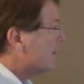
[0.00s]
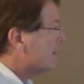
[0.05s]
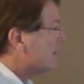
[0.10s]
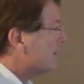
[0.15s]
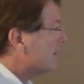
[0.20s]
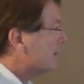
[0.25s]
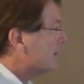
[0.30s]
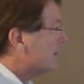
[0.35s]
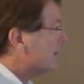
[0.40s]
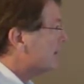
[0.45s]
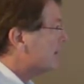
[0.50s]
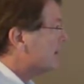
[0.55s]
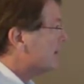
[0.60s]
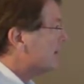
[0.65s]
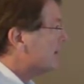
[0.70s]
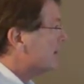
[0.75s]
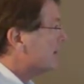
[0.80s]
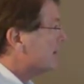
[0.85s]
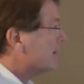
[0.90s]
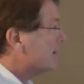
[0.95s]

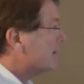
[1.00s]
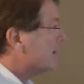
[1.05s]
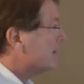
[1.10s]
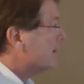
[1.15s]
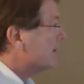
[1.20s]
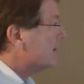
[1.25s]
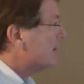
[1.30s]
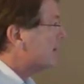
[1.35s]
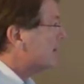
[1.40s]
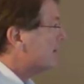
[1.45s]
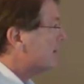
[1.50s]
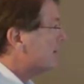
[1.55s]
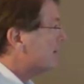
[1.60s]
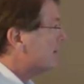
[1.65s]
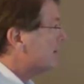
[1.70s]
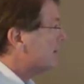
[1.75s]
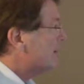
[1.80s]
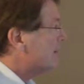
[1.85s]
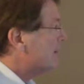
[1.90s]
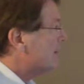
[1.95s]

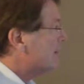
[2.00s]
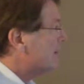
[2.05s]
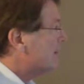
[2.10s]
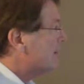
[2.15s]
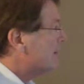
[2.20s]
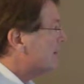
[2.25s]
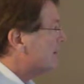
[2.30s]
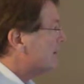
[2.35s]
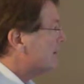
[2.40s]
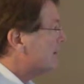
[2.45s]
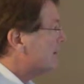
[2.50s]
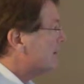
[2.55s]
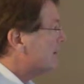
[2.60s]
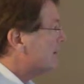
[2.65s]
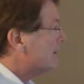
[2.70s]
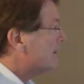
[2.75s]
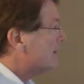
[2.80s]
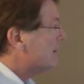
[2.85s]
The person shown says nothing.